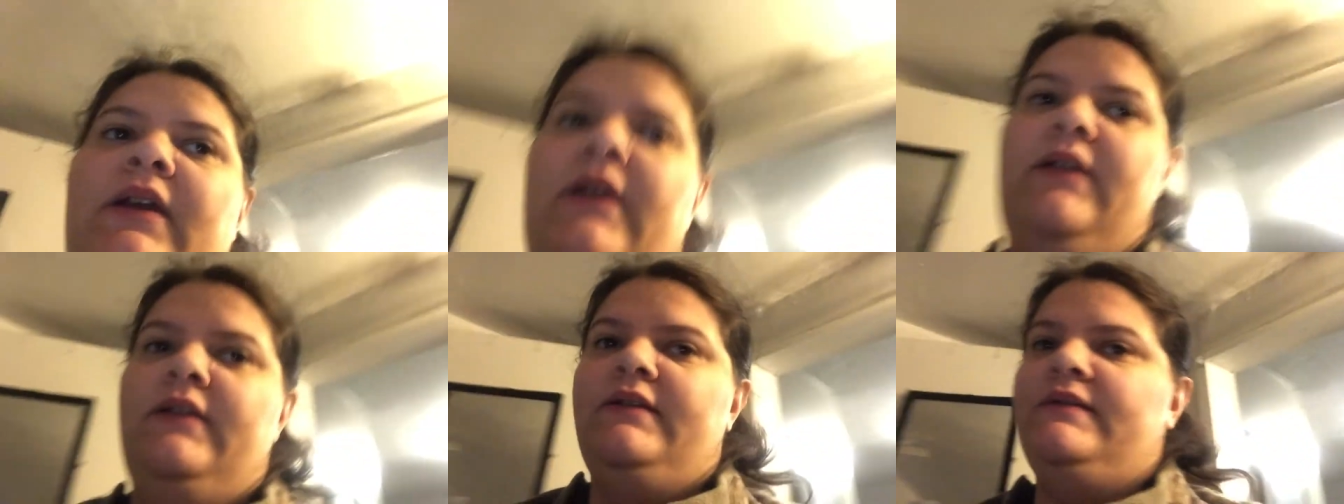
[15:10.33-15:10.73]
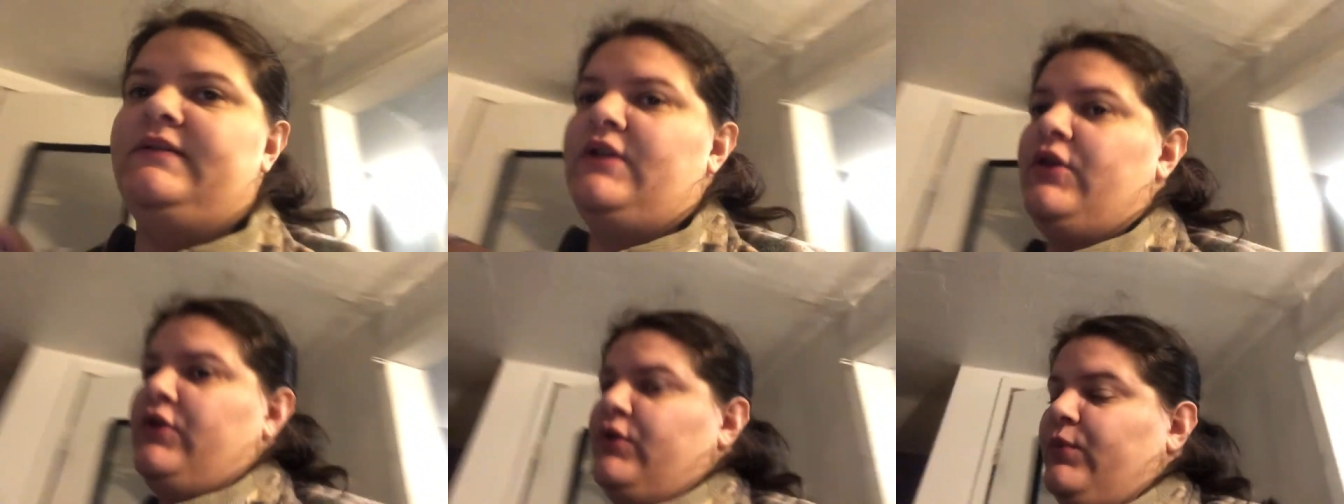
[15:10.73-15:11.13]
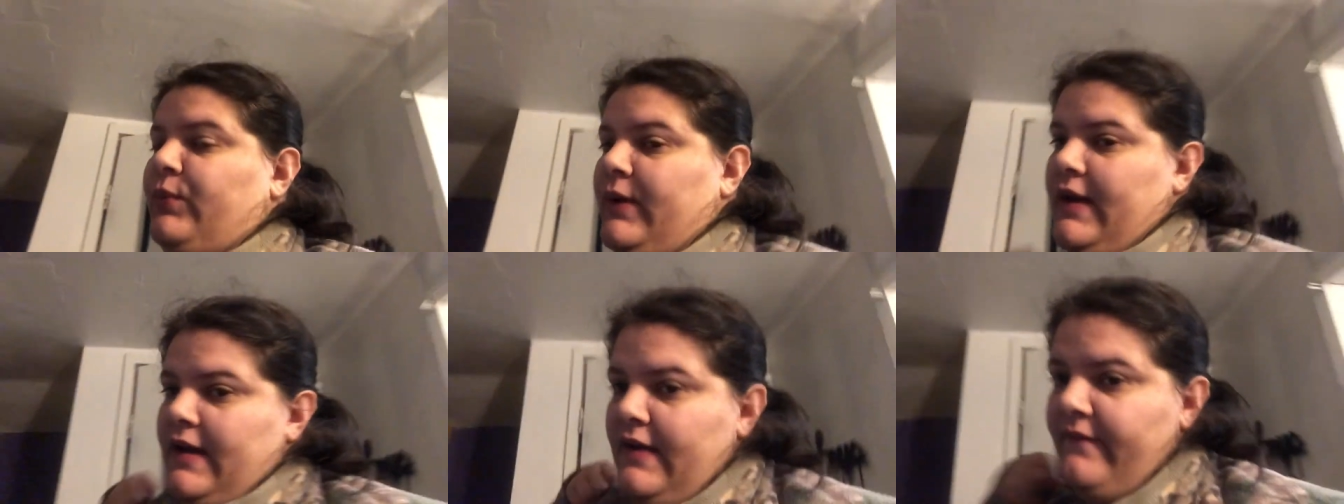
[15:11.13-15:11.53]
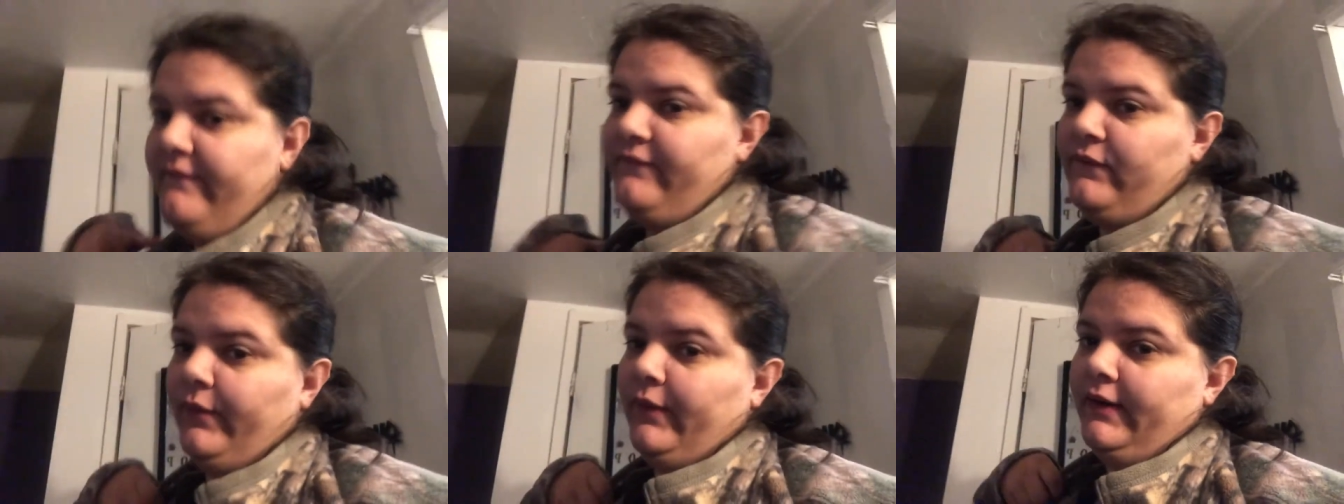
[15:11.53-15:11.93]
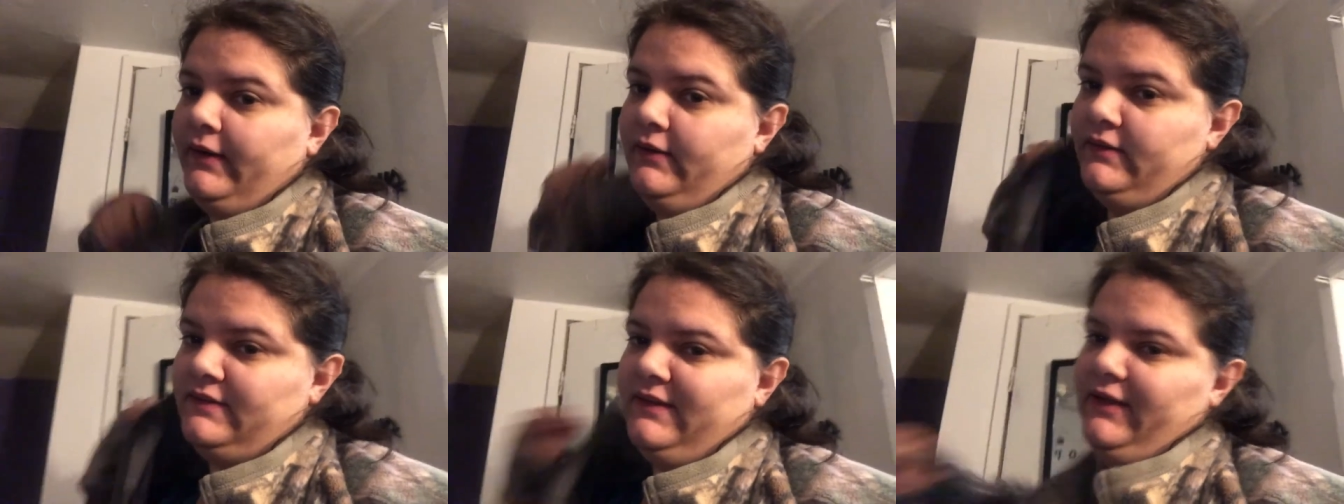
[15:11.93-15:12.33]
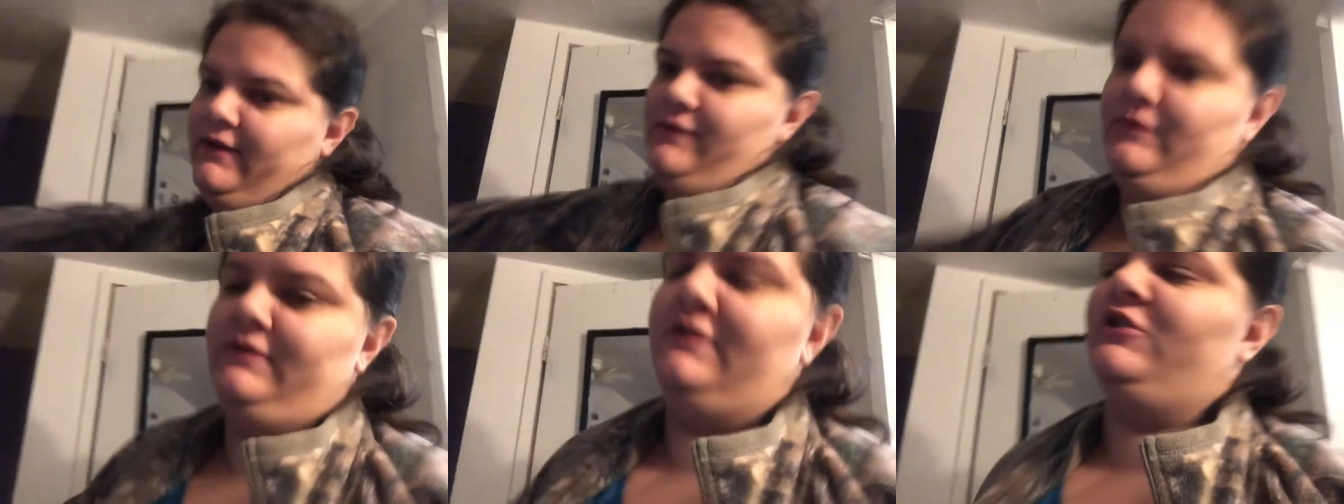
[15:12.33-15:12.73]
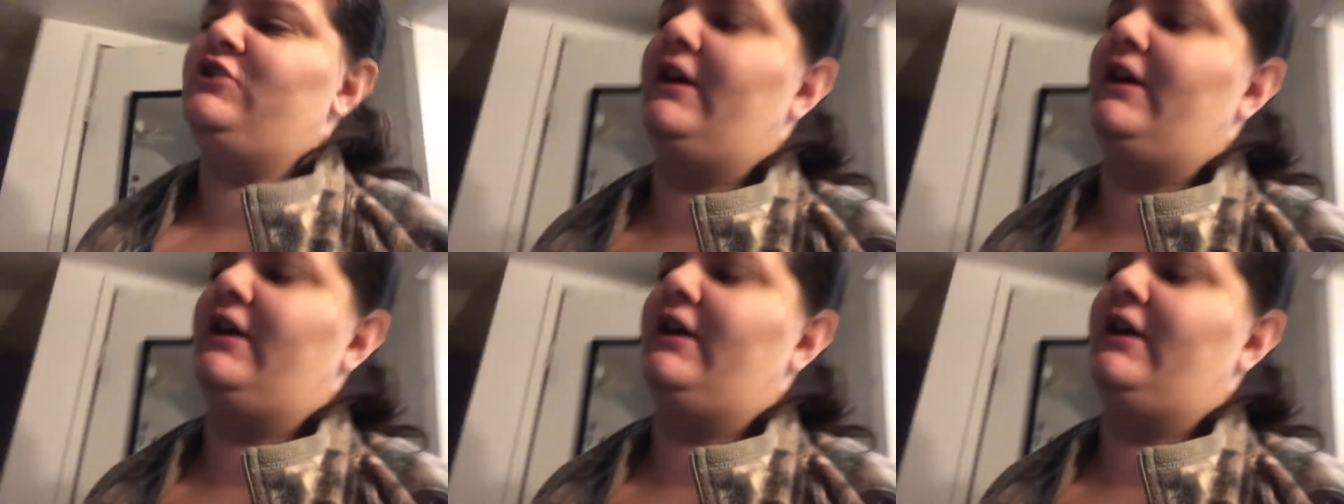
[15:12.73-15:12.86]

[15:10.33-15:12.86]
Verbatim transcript: it is the 4 It's not a coat, it's a